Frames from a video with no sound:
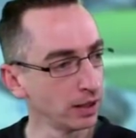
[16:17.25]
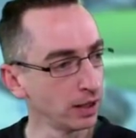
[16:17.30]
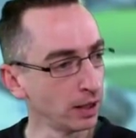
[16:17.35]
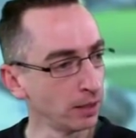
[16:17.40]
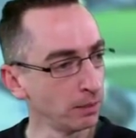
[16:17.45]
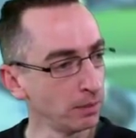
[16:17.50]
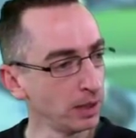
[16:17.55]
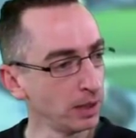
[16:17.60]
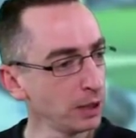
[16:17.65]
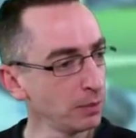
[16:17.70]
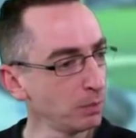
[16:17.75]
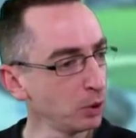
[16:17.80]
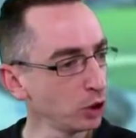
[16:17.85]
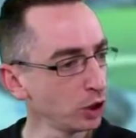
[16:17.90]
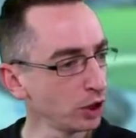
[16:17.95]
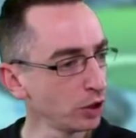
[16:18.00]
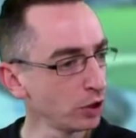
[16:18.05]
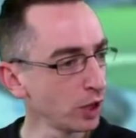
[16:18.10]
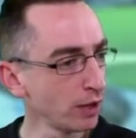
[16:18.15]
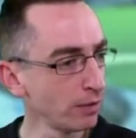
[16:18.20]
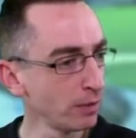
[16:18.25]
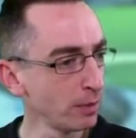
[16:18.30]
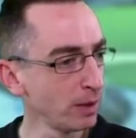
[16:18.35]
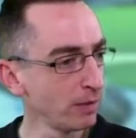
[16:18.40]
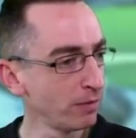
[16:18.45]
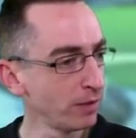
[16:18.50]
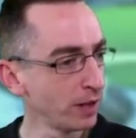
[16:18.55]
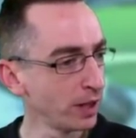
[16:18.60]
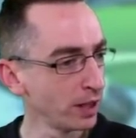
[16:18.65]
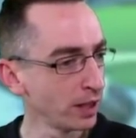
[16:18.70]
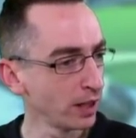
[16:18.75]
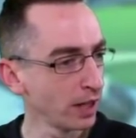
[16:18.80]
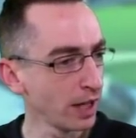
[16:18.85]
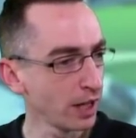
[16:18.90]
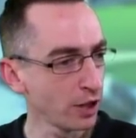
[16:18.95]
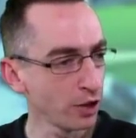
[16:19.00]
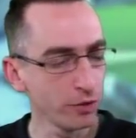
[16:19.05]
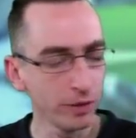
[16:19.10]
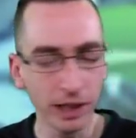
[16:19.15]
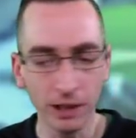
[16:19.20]
We need to push the drive a bit further, like
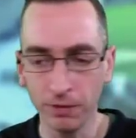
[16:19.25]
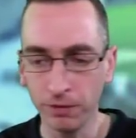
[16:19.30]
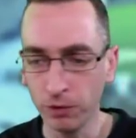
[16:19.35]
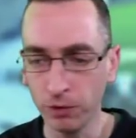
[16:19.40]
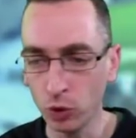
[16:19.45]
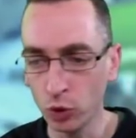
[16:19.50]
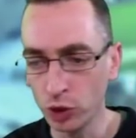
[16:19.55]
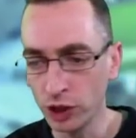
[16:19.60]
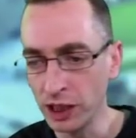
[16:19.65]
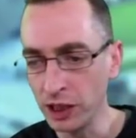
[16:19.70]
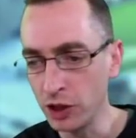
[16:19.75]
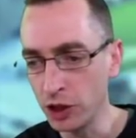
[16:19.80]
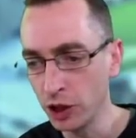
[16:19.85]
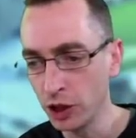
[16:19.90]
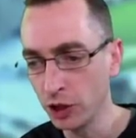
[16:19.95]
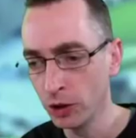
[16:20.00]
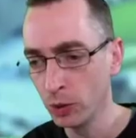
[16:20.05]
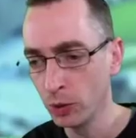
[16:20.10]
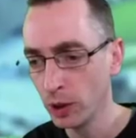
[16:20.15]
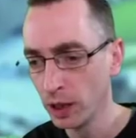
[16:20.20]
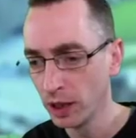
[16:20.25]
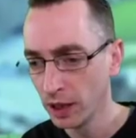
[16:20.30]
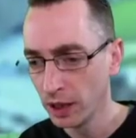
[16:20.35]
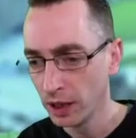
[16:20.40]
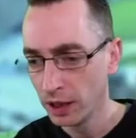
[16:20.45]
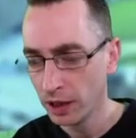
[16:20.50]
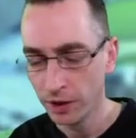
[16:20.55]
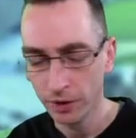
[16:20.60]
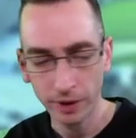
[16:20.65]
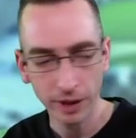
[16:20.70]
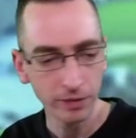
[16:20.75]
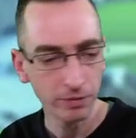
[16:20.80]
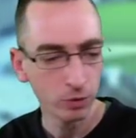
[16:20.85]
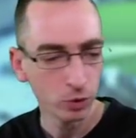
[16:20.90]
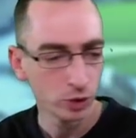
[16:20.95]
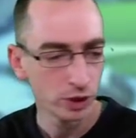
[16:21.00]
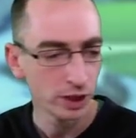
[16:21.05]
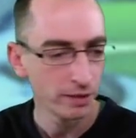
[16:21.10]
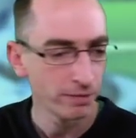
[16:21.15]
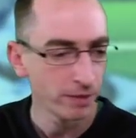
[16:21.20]
342,
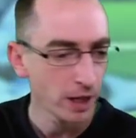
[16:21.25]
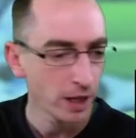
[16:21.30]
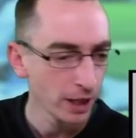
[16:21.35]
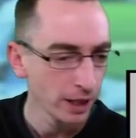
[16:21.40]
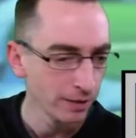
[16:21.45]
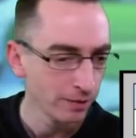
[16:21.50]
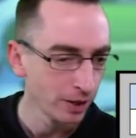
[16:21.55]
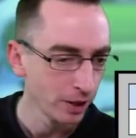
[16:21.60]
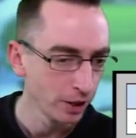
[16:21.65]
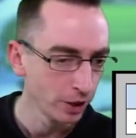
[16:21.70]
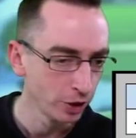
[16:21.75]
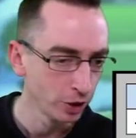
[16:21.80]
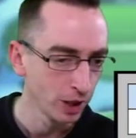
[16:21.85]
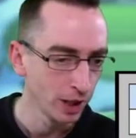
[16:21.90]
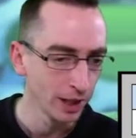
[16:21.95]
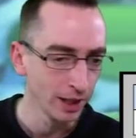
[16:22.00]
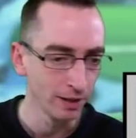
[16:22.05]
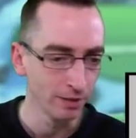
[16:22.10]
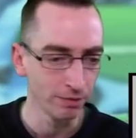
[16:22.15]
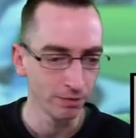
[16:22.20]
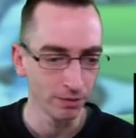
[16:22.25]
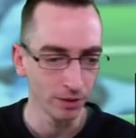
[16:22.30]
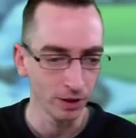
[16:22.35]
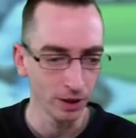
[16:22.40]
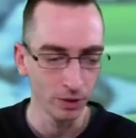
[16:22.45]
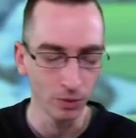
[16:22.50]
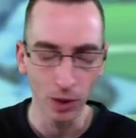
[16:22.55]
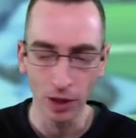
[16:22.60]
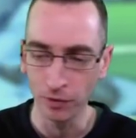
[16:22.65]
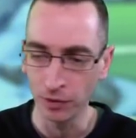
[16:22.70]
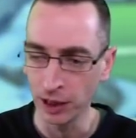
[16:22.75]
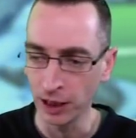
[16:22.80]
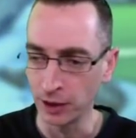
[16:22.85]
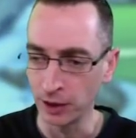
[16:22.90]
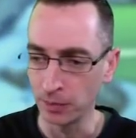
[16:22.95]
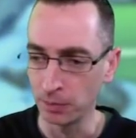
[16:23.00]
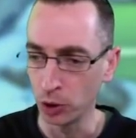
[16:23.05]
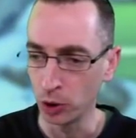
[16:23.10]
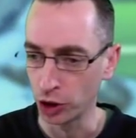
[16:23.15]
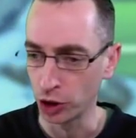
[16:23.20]
345 on the drive. You won't need to
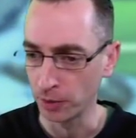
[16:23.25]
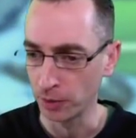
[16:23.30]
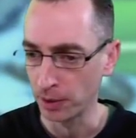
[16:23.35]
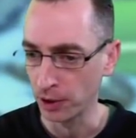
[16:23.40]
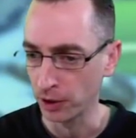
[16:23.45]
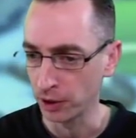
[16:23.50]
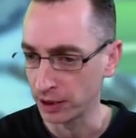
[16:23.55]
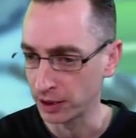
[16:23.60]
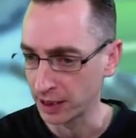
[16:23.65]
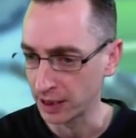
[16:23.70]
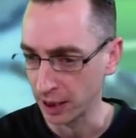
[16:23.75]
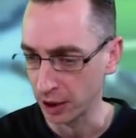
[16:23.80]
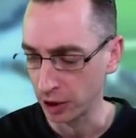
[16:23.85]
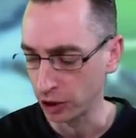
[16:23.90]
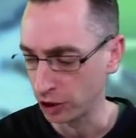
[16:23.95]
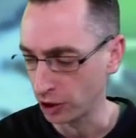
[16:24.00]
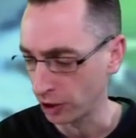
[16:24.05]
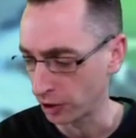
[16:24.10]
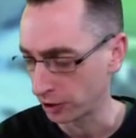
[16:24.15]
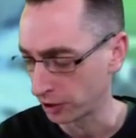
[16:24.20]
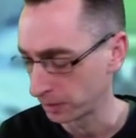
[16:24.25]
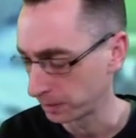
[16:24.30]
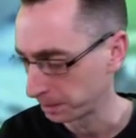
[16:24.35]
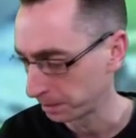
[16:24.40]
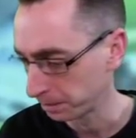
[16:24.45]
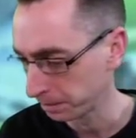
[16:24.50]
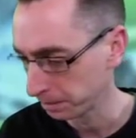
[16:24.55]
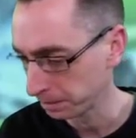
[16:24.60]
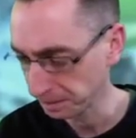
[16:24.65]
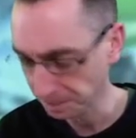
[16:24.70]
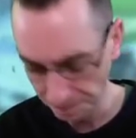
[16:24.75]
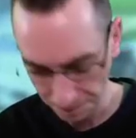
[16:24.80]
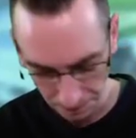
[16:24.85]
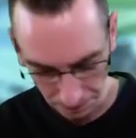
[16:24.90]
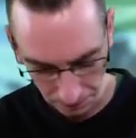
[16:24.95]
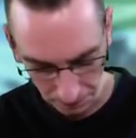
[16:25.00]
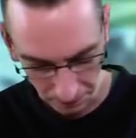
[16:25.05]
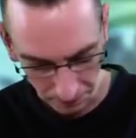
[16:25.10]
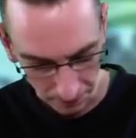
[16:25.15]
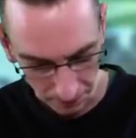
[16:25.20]
push up on the second shot.
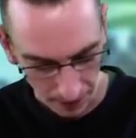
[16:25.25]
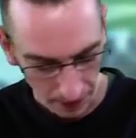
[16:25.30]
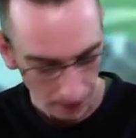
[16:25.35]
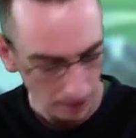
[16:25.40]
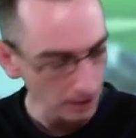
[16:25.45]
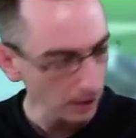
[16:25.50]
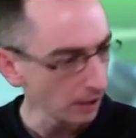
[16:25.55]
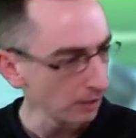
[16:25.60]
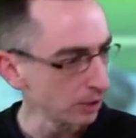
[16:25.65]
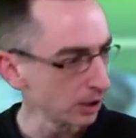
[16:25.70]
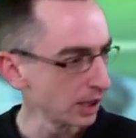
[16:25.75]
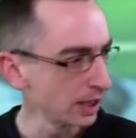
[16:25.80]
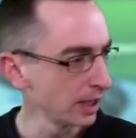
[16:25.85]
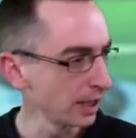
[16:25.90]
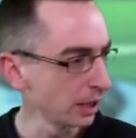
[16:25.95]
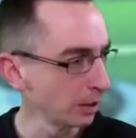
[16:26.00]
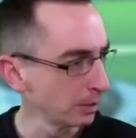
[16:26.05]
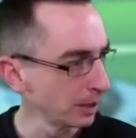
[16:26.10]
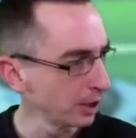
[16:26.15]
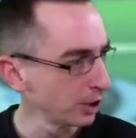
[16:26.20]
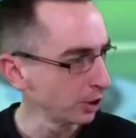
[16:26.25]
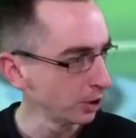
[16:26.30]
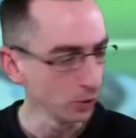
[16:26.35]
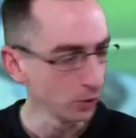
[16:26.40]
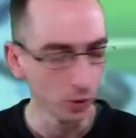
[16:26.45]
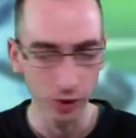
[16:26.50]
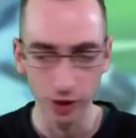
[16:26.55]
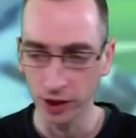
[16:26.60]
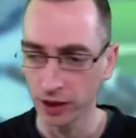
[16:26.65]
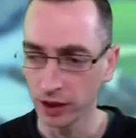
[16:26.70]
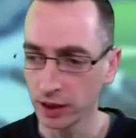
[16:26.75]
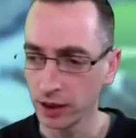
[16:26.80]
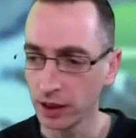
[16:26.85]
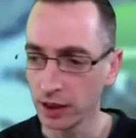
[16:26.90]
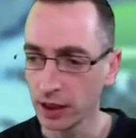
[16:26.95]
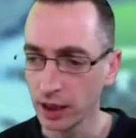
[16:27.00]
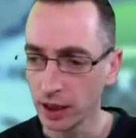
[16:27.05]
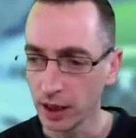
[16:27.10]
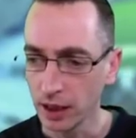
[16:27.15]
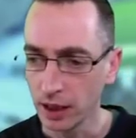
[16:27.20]
I was a little bit short
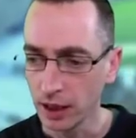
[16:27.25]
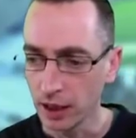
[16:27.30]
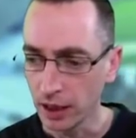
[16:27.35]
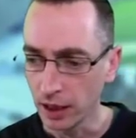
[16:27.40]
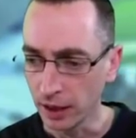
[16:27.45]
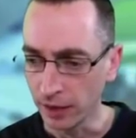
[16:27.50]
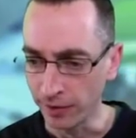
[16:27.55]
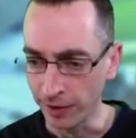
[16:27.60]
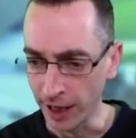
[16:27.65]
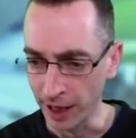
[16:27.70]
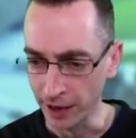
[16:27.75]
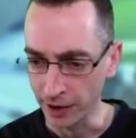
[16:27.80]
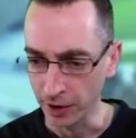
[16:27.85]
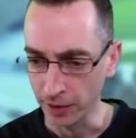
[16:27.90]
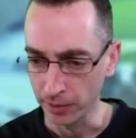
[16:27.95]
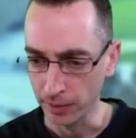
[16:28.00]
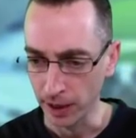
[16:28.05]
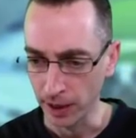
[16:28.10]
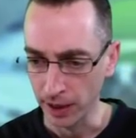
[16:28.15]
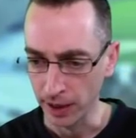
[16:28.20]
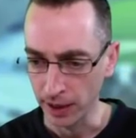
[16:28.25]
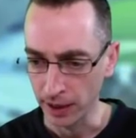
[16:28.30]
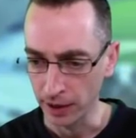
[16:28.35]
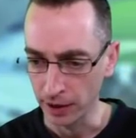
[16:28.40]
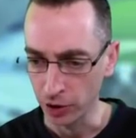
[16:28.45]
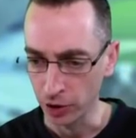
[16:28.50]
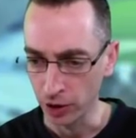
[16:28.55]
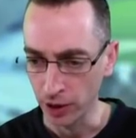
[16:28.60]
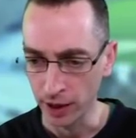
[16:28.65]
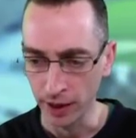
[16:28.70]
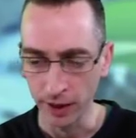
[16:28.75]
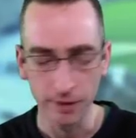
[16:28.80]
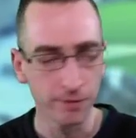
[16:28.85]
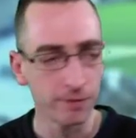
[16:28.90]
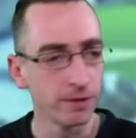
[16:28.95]
of that on my drive.